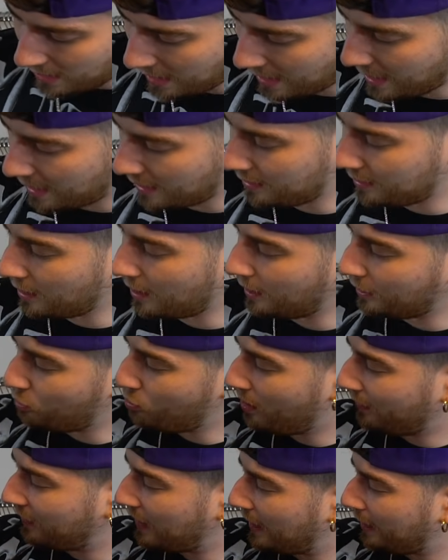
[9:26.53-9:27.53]
And uh,
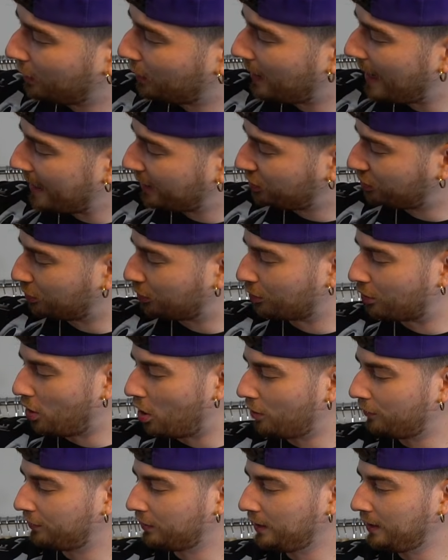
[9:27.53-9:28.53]
you have the International
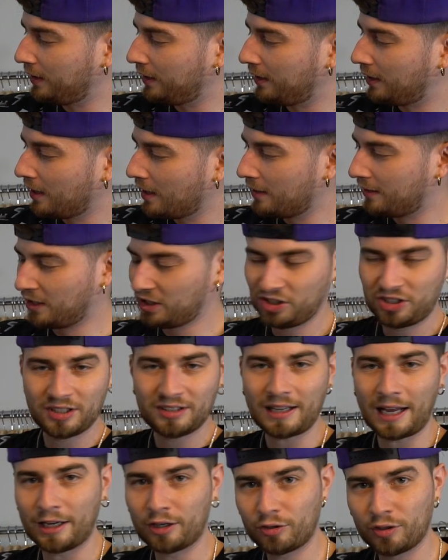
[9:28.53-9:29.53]
Golf League. This is
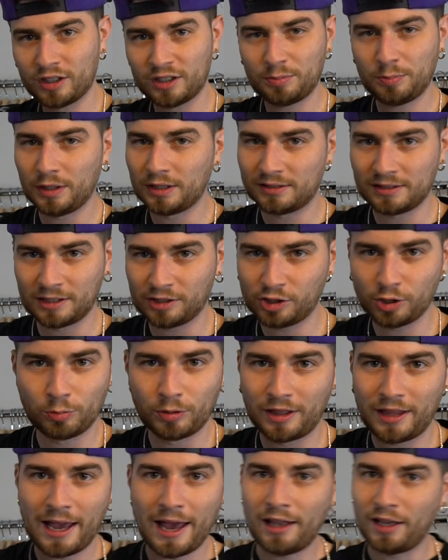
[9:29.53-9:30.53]
just a crispy essential
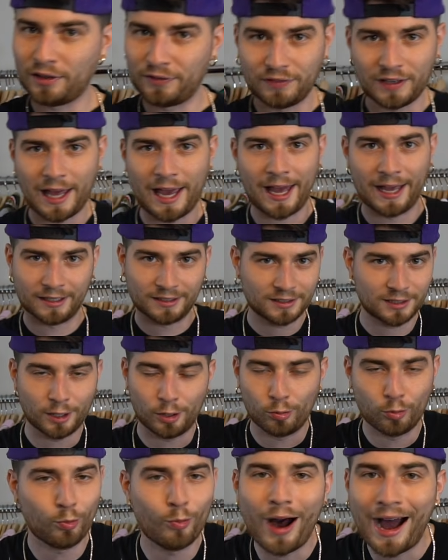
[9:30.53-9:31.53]
with hella flags,
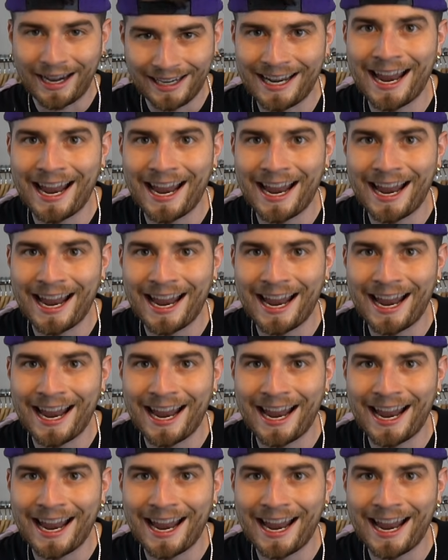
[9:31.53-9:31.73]
so why